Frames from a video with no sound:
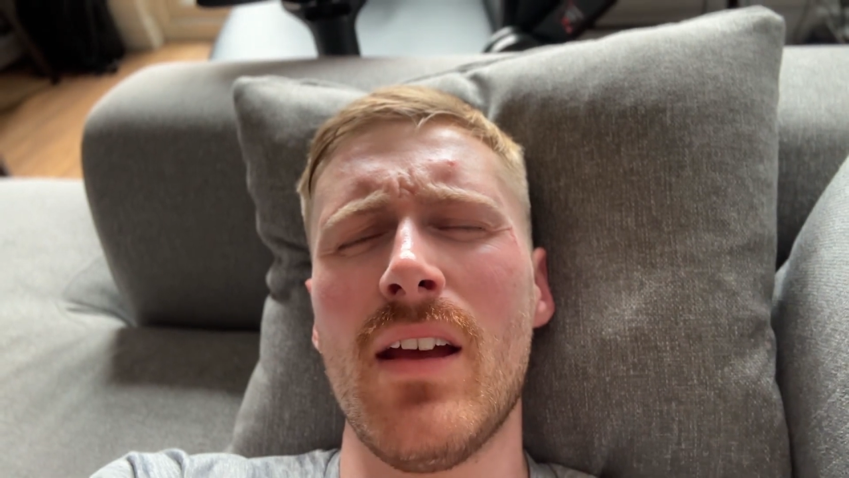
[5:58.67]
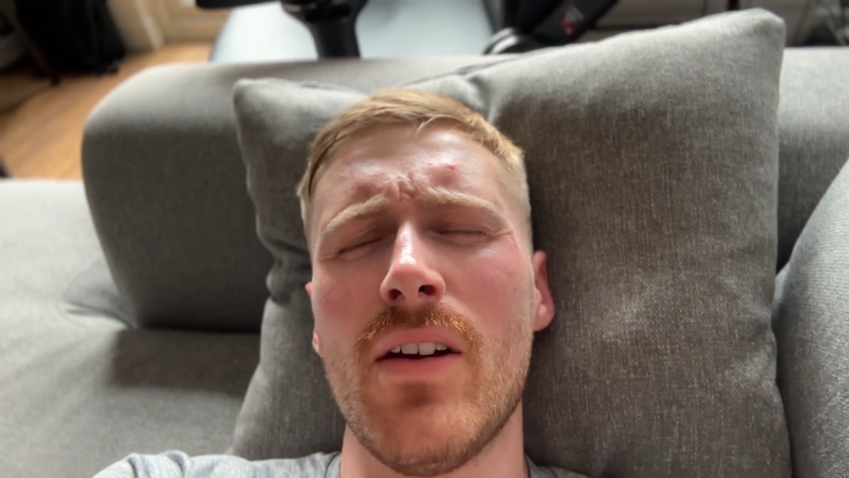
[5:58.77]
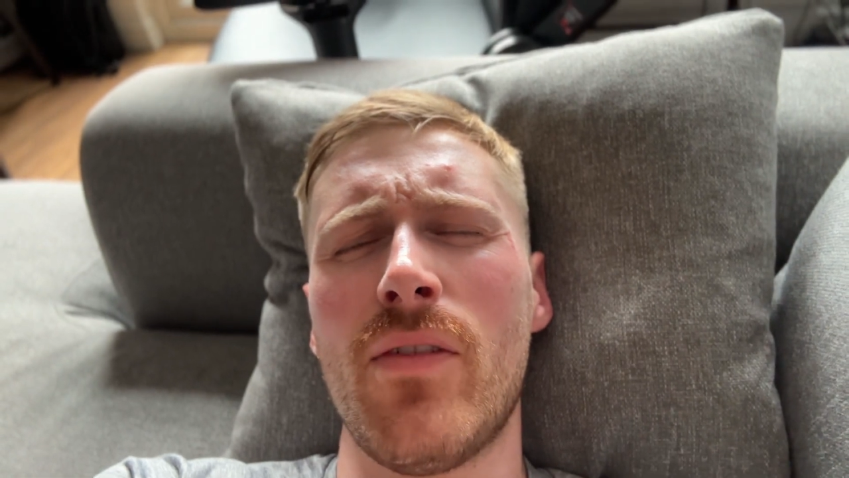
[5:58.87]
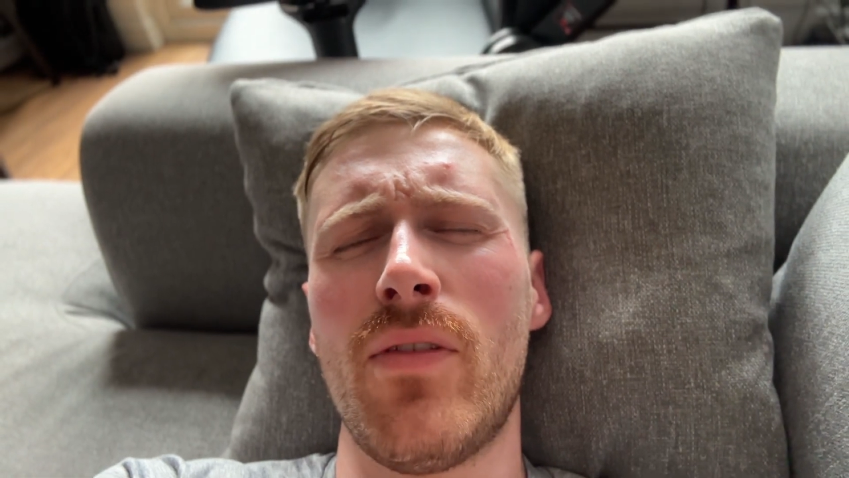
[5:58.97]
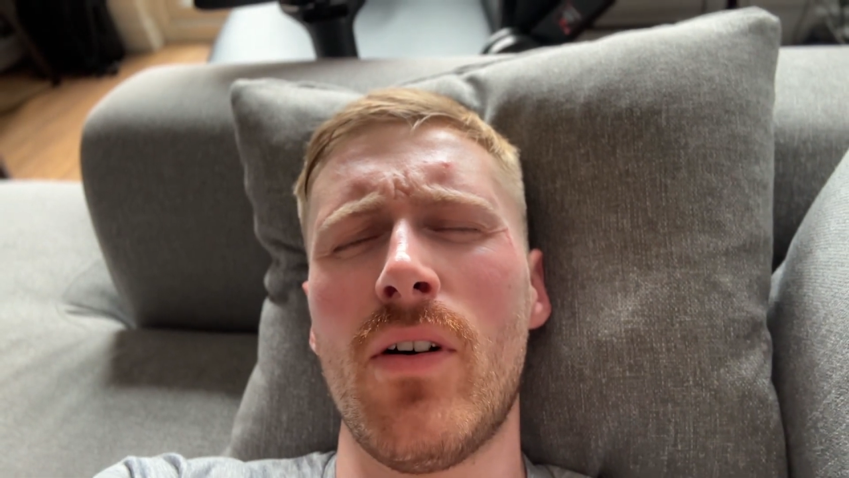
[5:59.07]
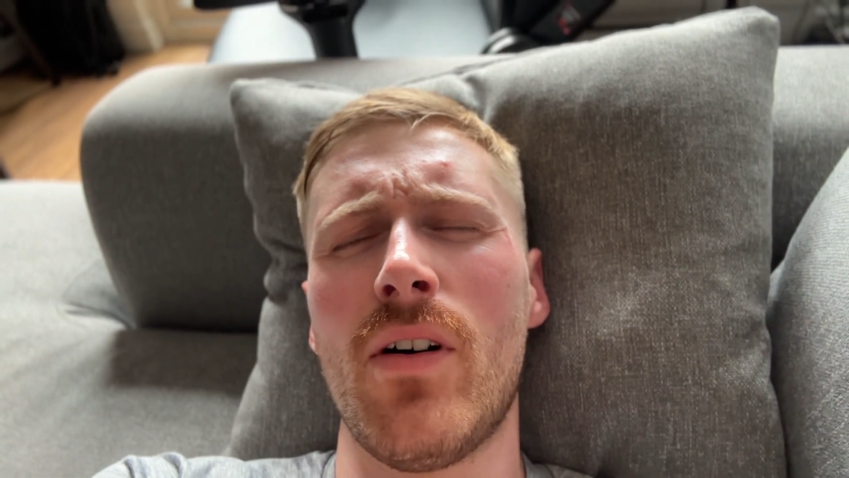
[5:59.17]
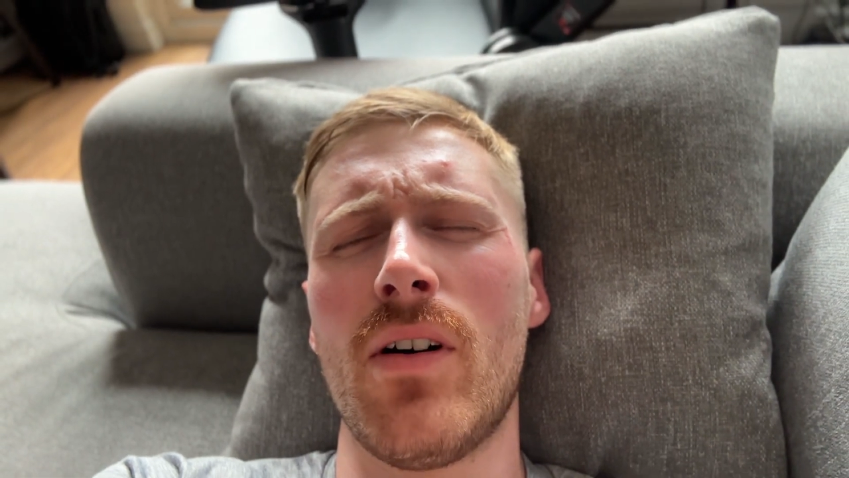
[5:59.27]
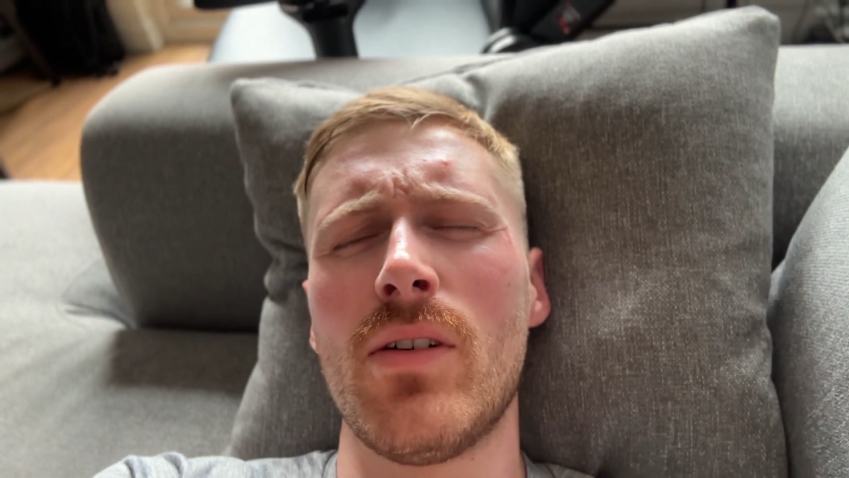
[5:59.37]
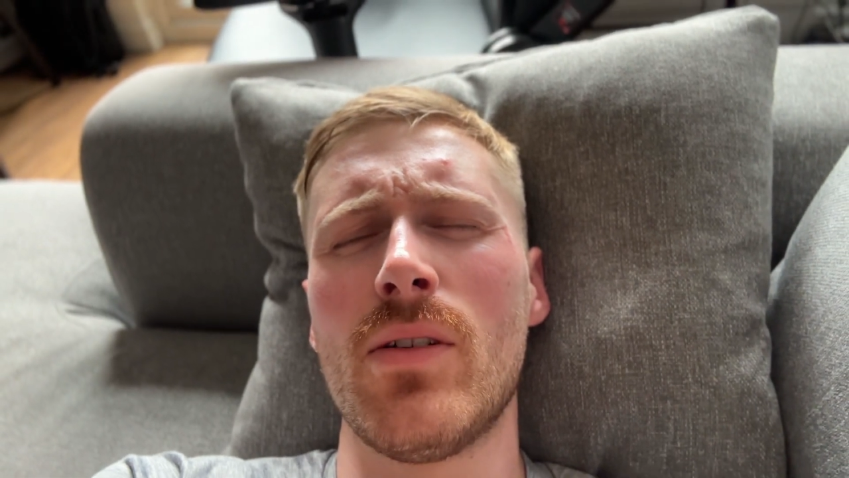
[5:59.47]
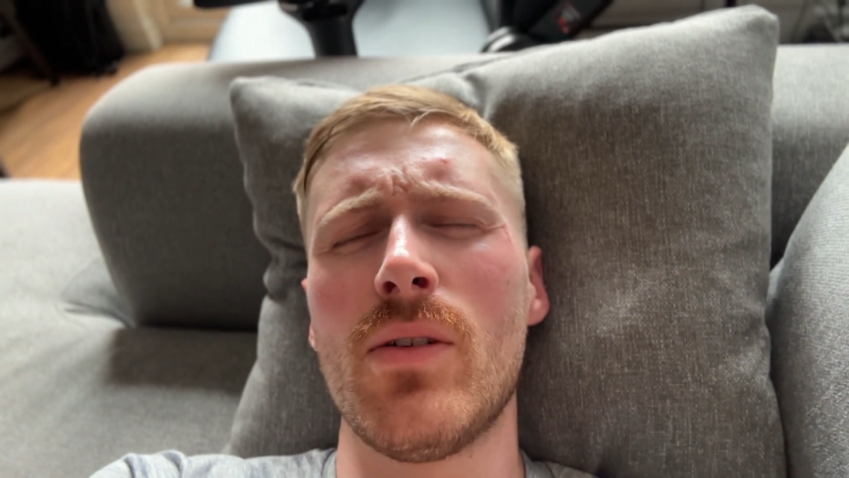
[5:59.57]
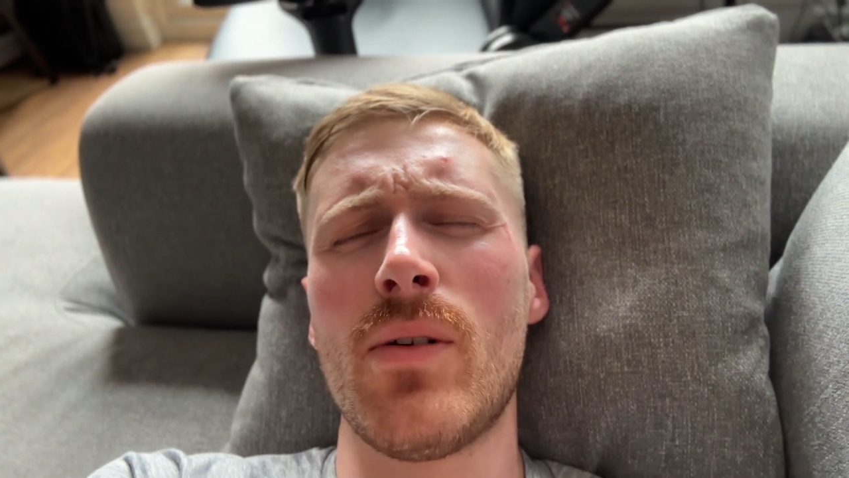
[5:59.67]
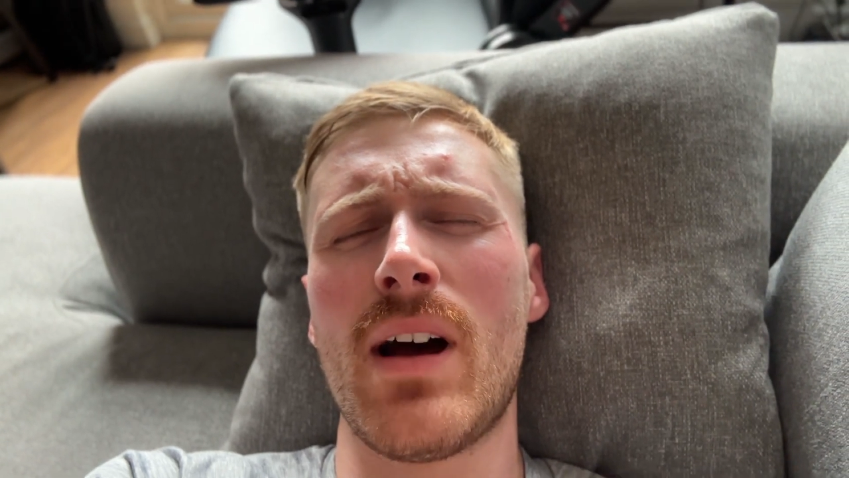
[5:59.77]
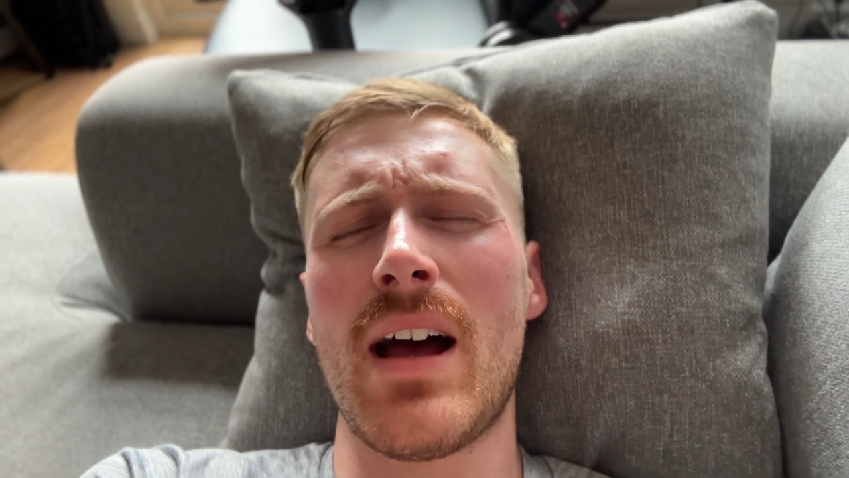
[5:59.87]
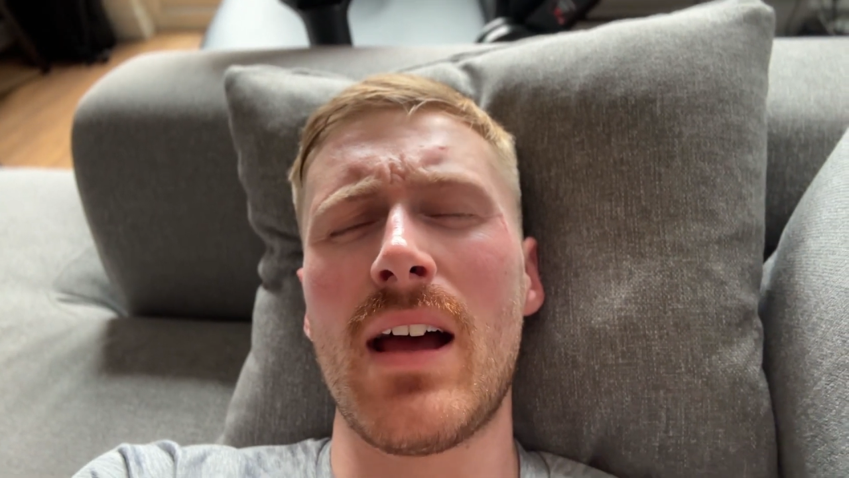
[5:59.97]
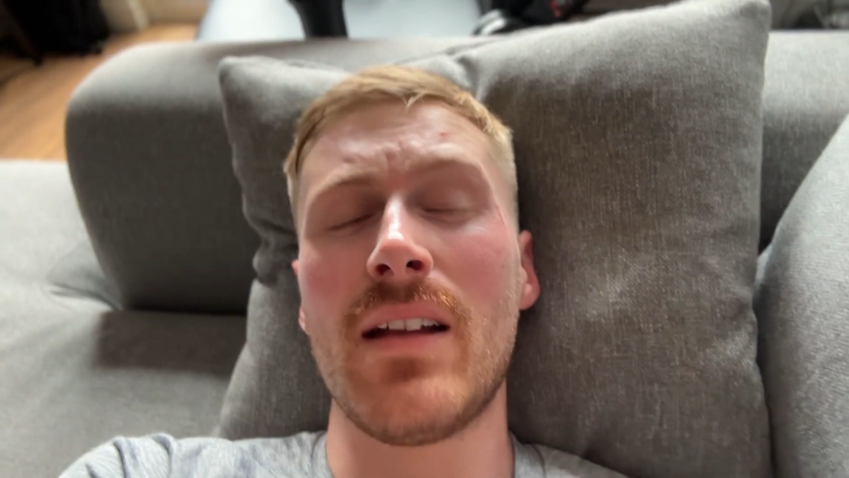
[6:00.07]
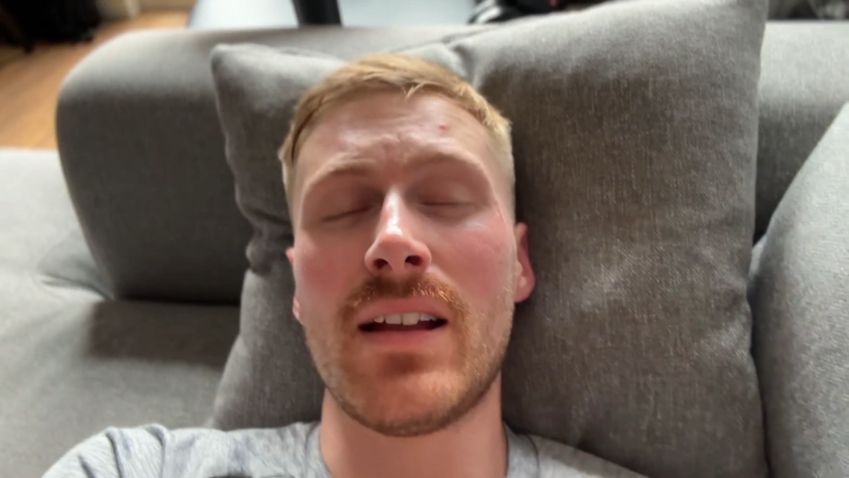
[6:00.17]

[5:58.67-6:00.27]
for a while.